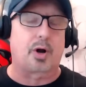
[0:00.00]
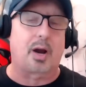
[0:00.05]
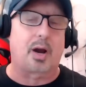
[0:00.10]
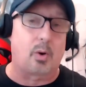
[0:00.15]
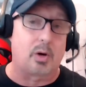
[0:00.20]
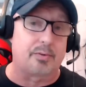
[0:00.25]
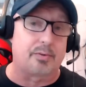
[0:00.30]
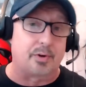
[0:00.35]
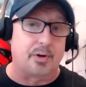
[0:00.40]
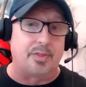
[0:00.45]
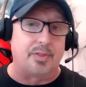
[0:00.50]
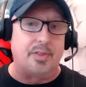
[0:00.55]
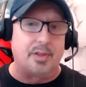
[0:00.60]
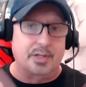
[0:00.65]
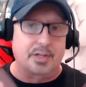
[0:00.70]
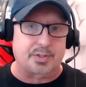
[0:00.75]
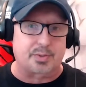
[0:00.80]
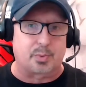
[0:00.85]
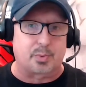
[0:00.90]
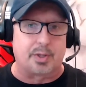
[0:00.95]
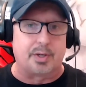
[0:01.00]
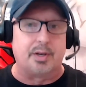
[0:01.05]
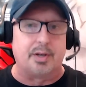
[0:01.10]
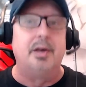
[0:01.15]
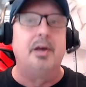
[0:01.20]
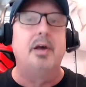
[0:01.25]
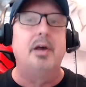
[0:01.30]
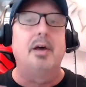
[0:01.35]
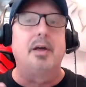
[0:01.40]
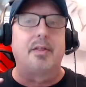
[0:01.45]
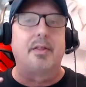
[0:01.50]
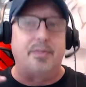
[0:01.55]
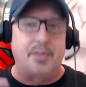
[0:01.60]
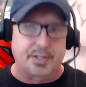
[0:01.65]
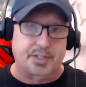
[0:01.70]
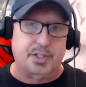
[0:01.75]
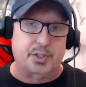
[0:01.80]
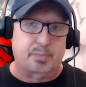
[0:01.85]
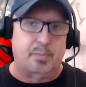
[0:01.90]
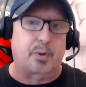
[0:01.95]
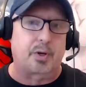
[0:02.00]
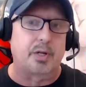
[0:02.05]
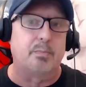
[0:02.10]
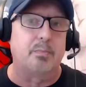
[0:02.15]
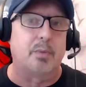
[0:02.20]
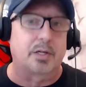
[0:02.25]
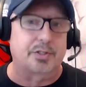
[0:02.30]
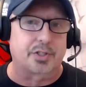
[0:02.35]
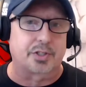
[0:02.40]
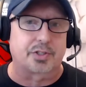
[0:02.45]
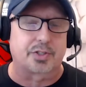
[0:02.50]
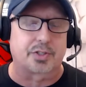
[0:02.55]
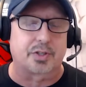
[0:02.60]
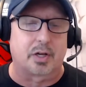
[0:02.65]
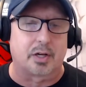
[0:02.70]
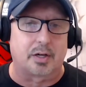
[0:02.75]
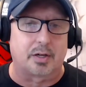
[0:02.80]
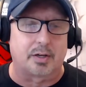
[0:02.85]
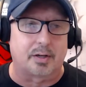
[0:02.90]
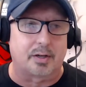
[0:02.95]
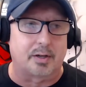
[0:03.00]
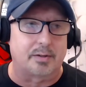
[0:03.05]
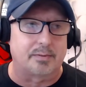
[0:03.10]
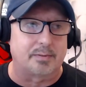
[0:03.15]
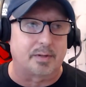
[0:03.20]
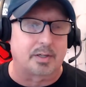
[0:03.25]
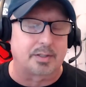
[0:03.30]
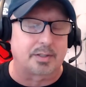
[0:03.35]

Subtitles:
However, in this one, this is pretty much a